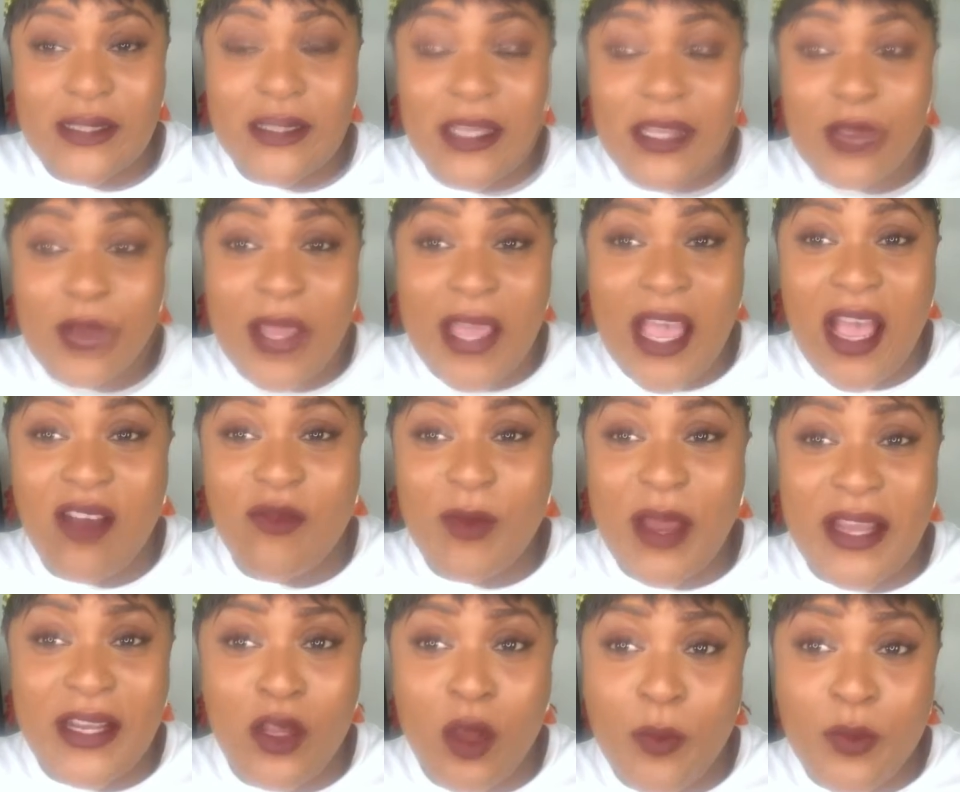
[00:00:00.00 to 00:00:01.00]
And that's why I have
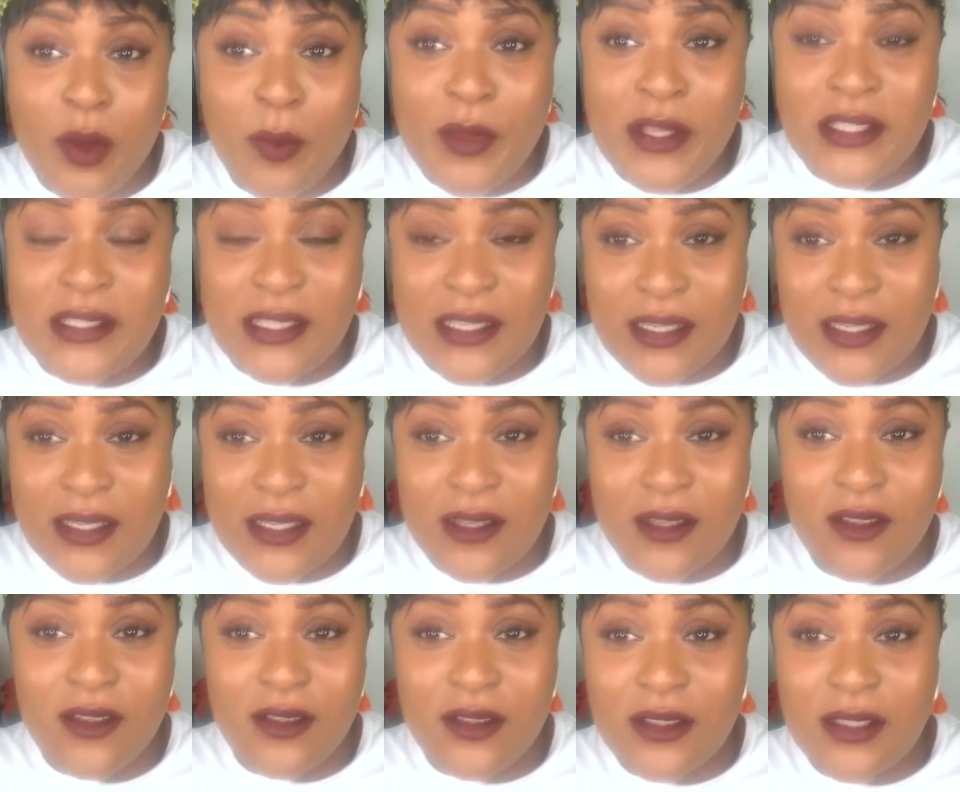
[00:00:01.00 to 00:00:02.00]
my The Optimistic
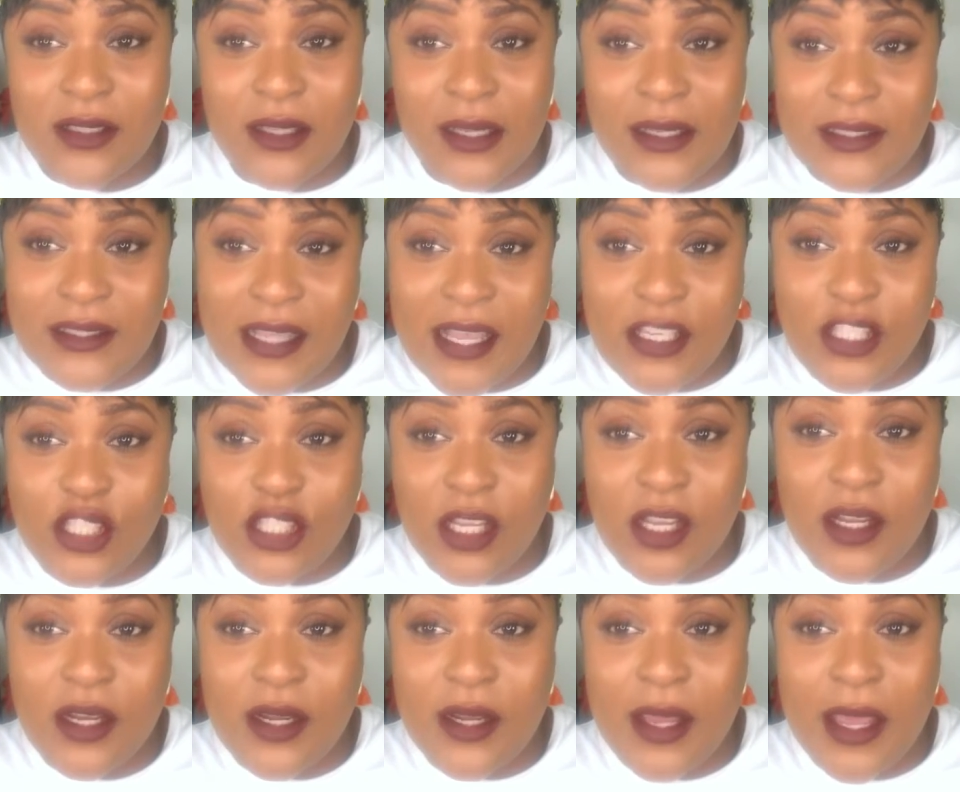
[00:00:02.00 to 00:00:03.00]
little
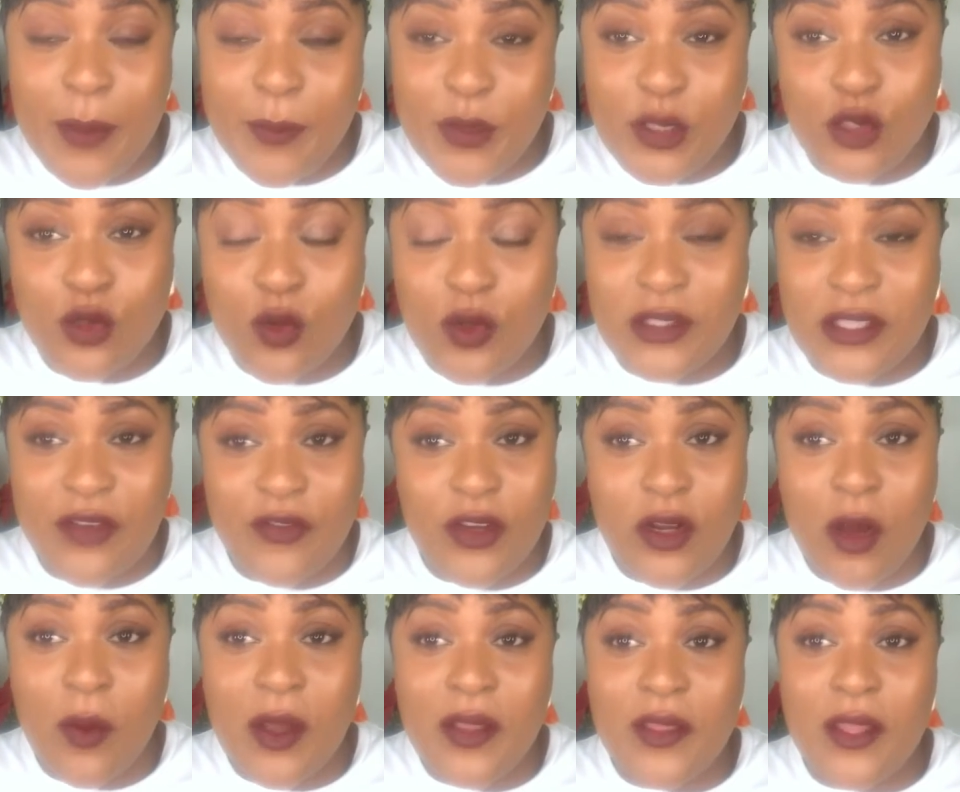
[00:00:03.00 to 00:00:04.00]
section episodes
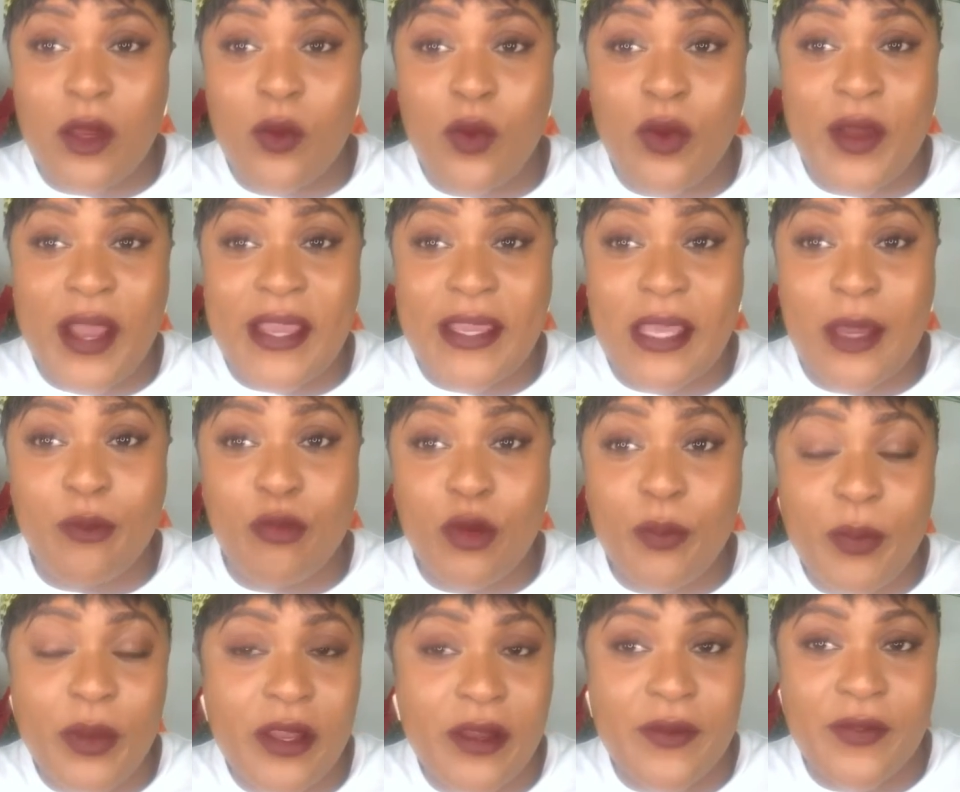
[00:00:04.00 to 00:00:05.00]
every now and then where I can
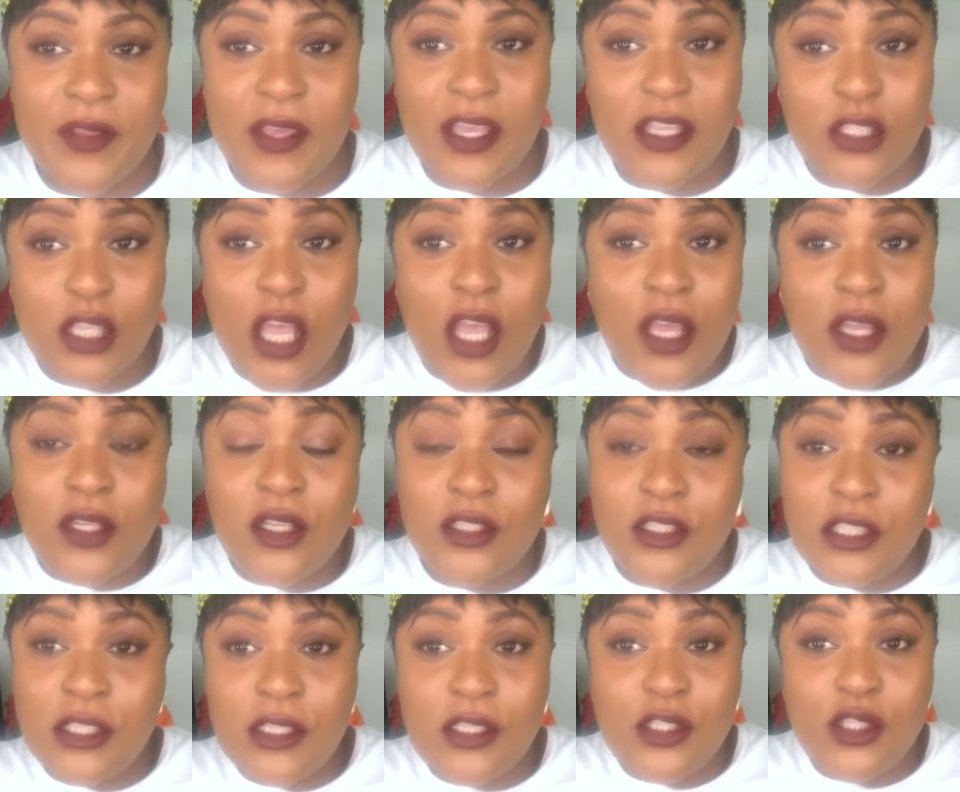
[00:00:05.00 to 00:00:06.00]
prepare things to
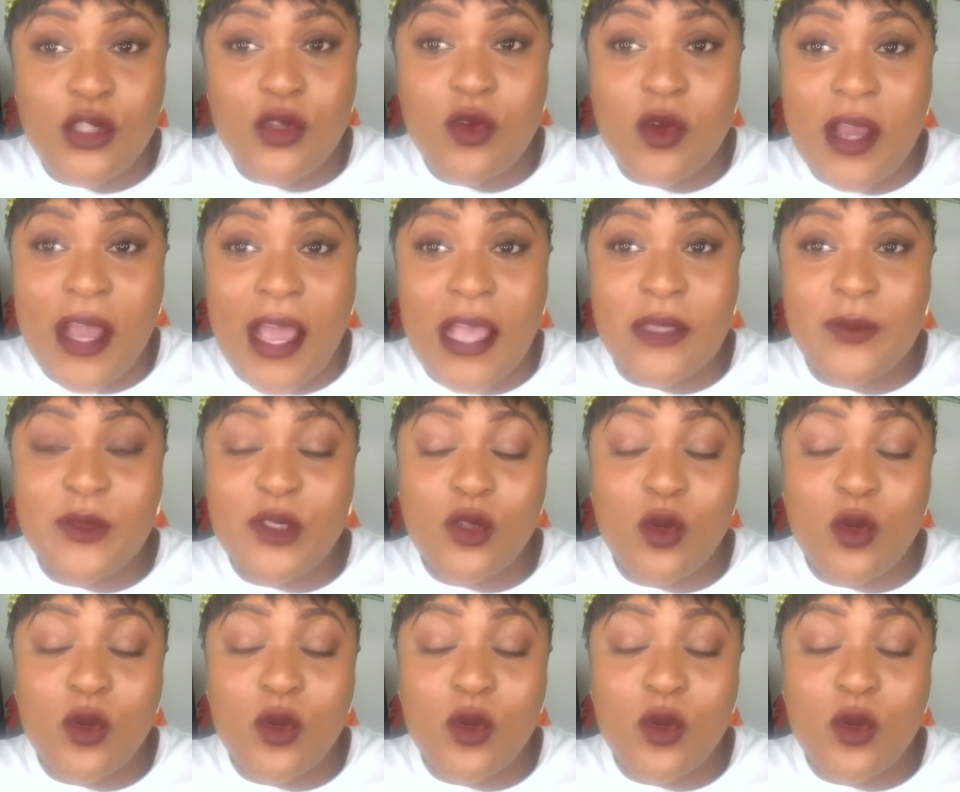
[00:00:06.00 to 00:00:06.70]
teach you guys.